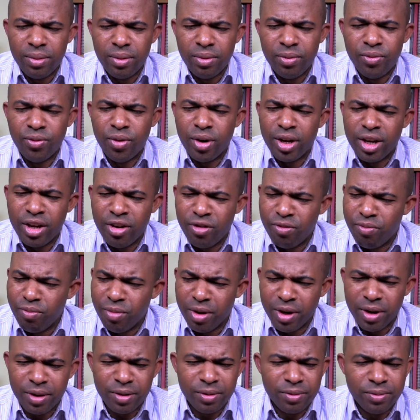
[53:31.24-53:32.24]
Forgive
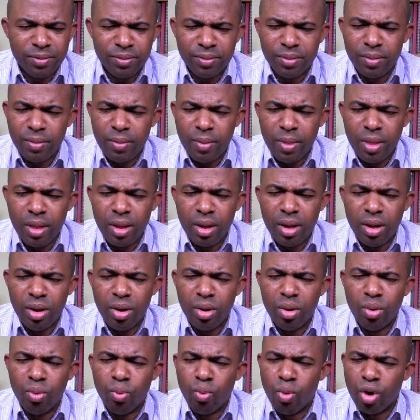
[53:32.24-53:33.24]
me.
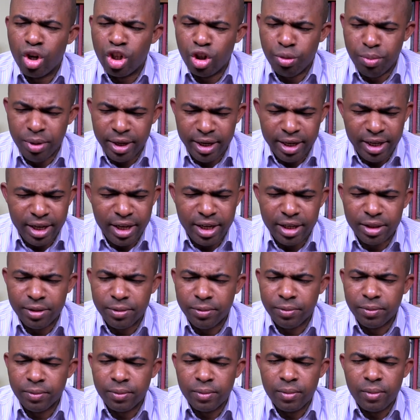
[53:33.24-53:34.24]
Wash me clean
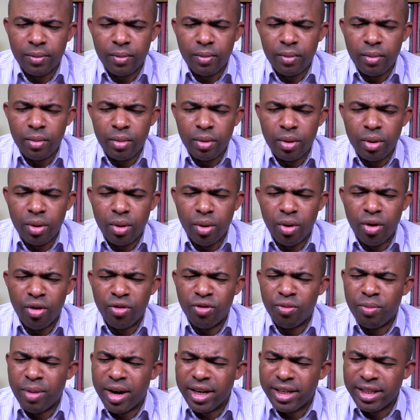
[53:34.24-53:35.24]

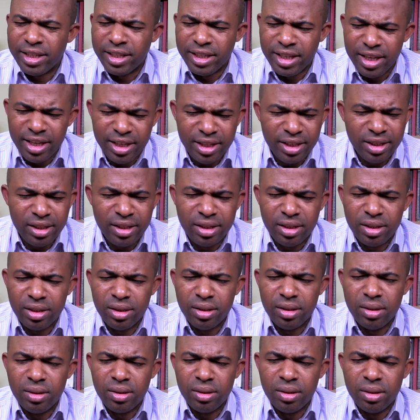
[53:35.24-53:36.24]
of my
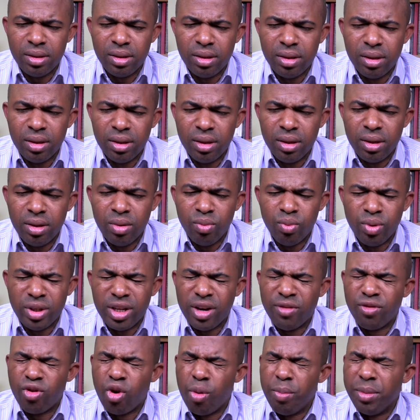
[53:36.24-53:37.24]
sins which
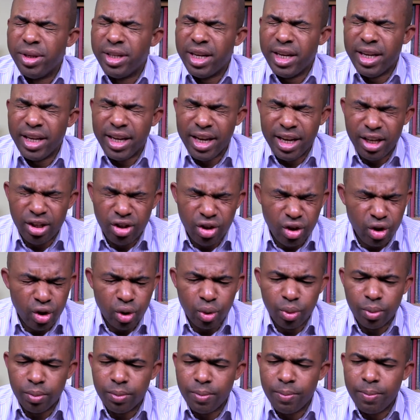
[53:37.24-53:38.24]
I've committed against
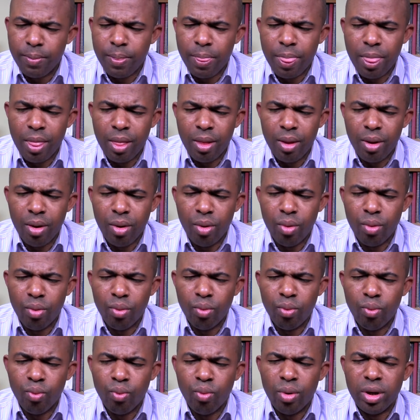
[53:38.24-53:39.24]
you
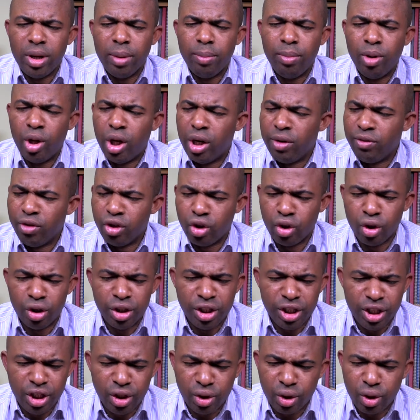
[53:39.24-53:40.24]
with the blood of your
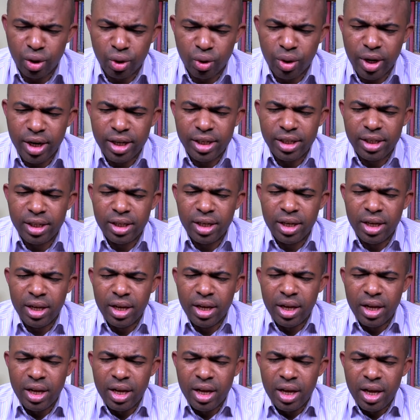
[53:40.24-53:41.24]
Son, Jesus Christ.
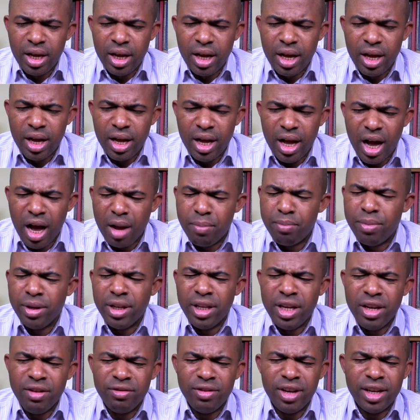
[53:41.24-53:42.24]
I
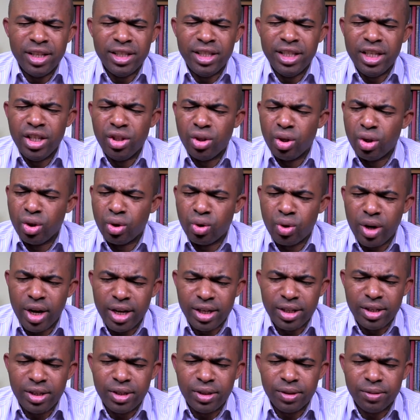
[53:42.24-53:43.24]
believe that Jesus
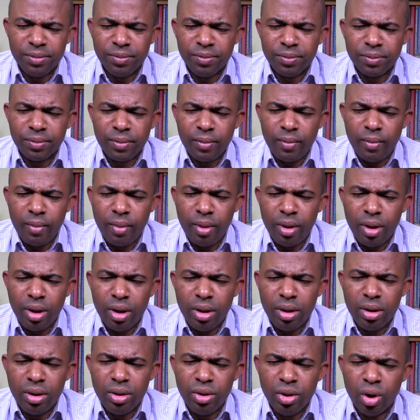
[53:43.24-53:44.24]
Christ,
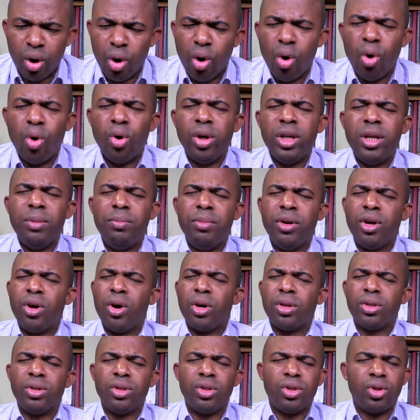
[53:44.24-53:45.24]
your only
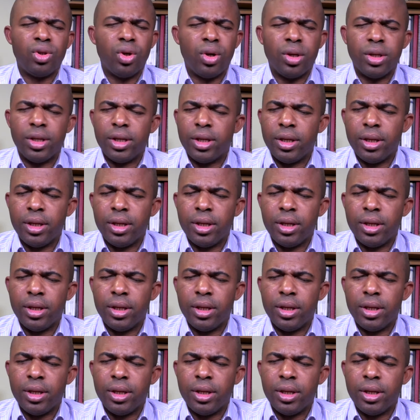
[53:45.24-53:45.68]
begotten Son,